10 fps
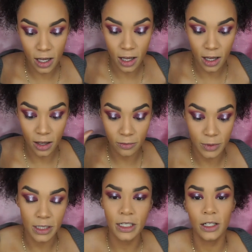I've
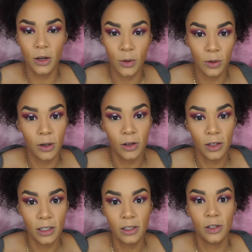been seeing it going around
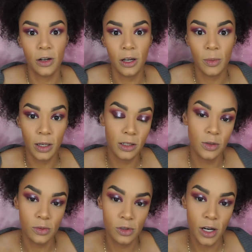on Instagram and I
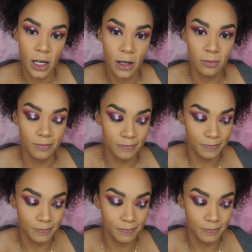just want to try it out.